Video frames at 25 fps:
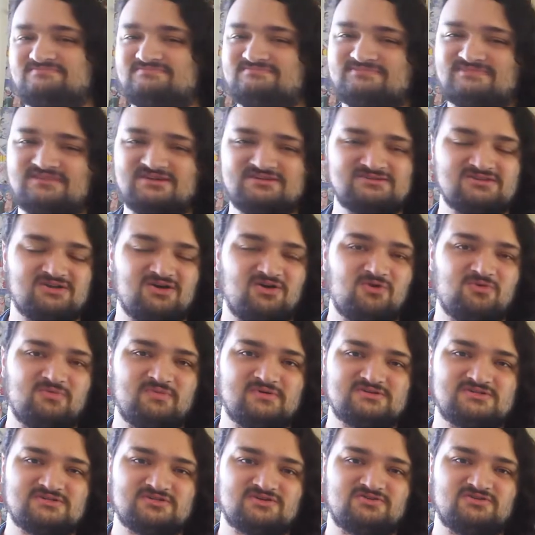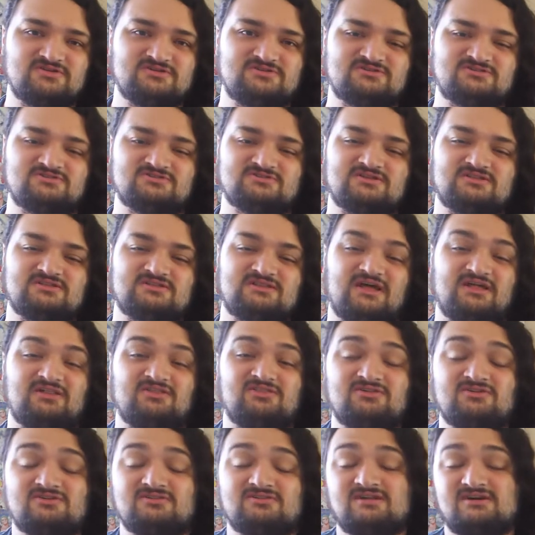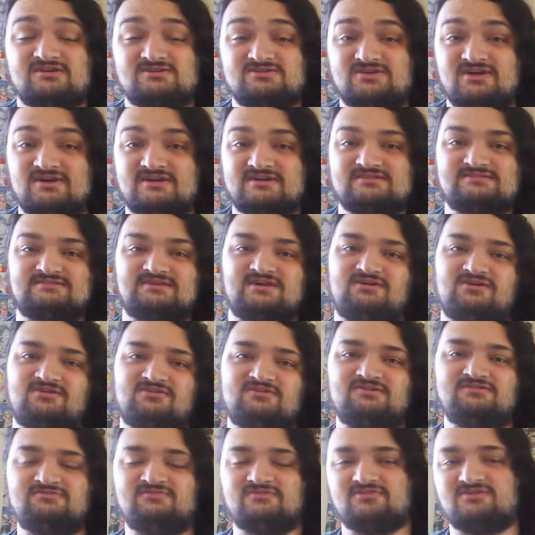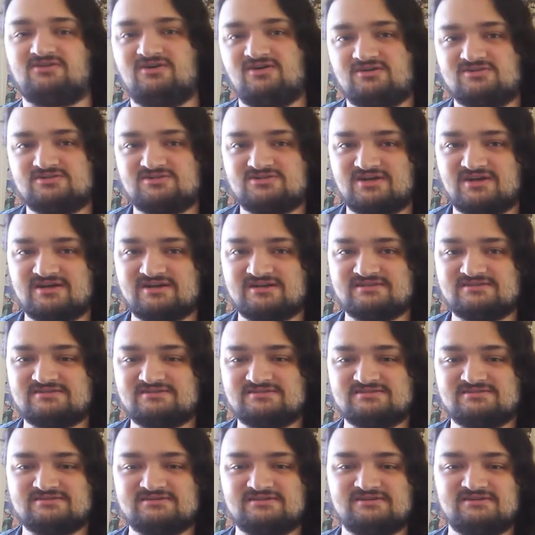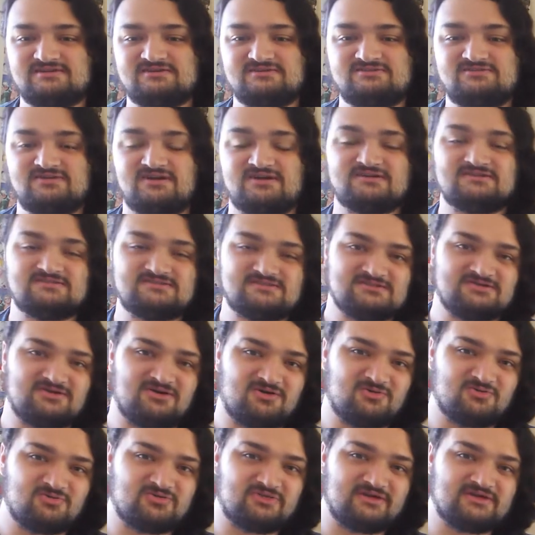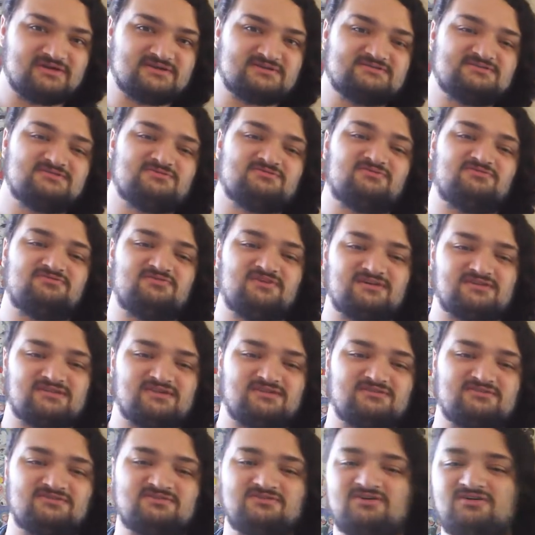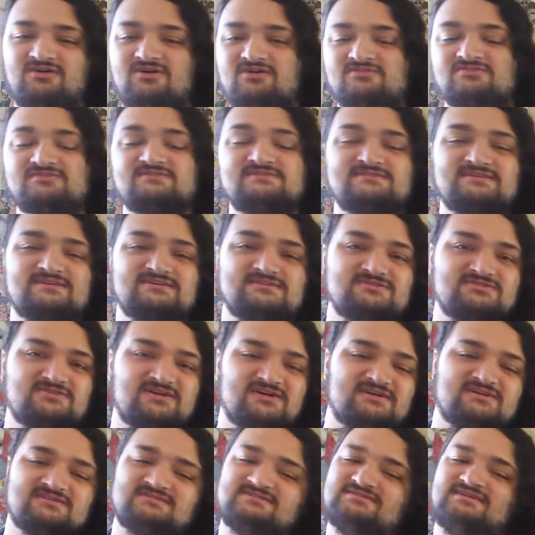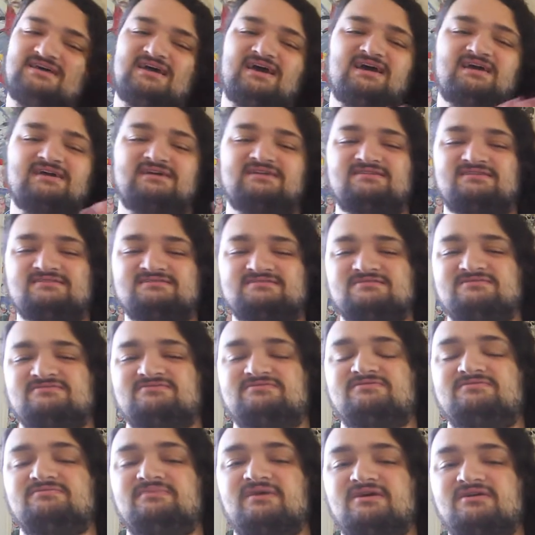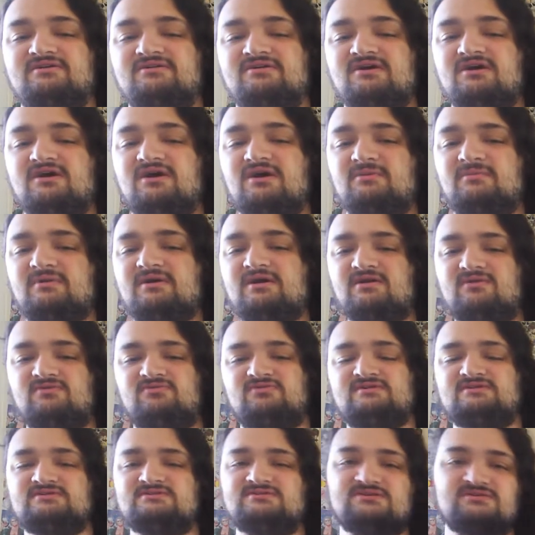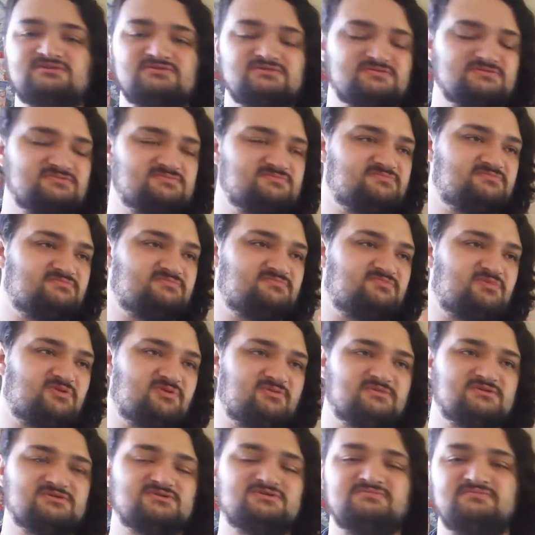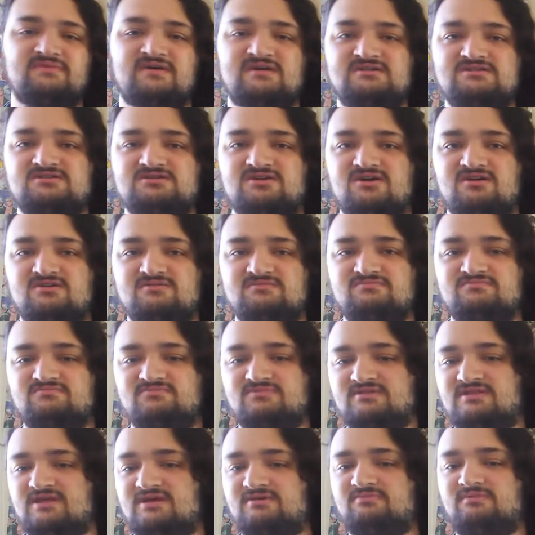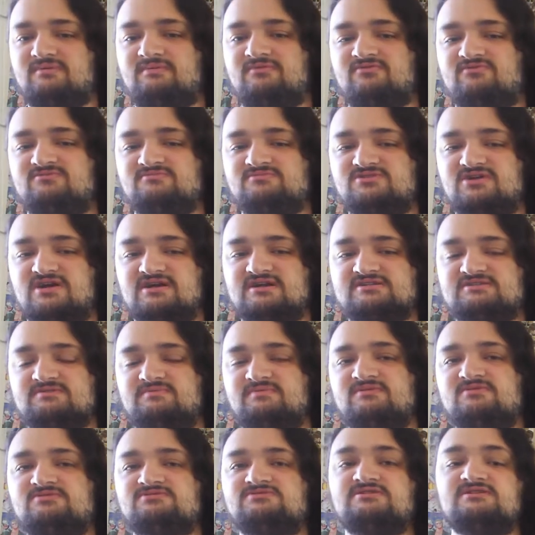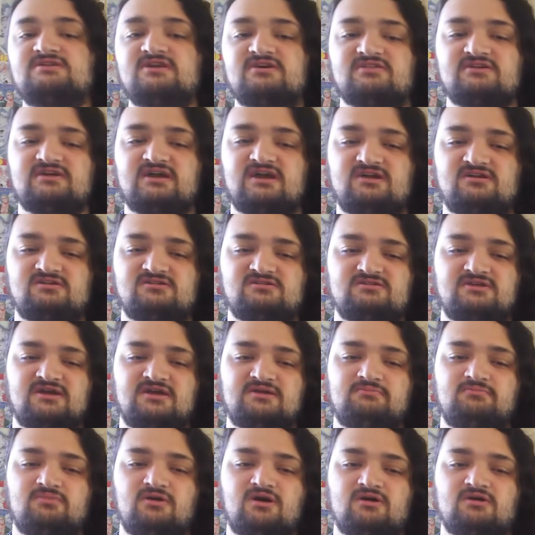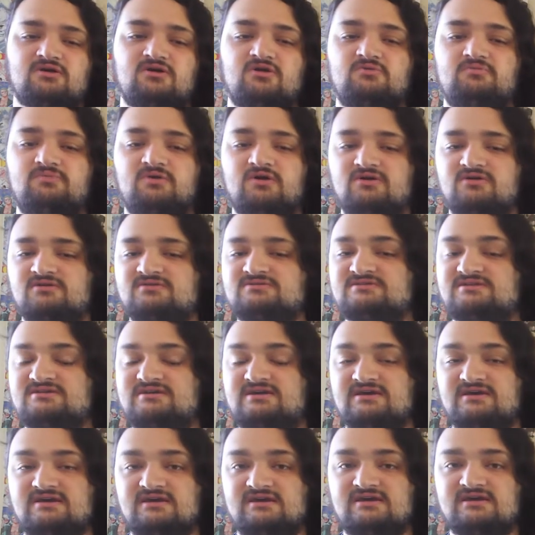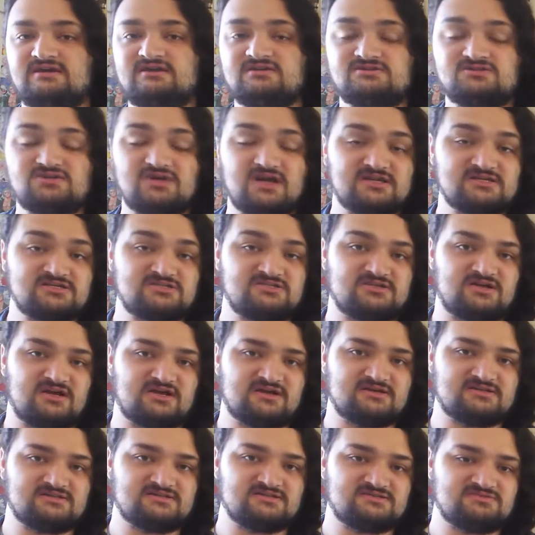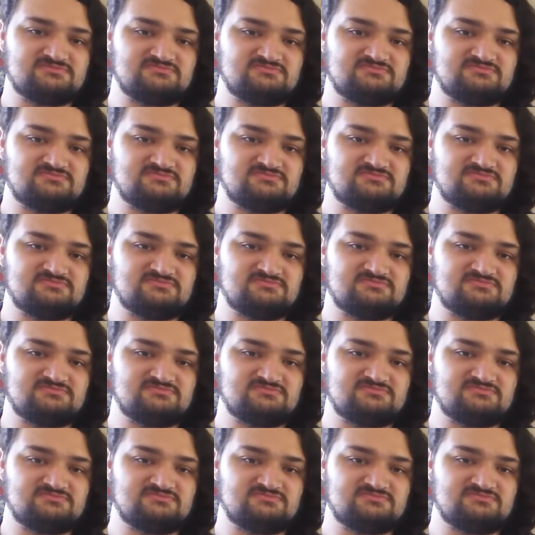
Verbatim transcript: there's a whole bunch of creatures that look like dragons that aren't even called dragons. Dragons is a whole thing. So the fact that they're calling all these things dragons, ah, it doesn't really matter. But yeah, these two pretty much their main job protect people from dragons. But there's another character named Balgo Parks. He attracts dragons.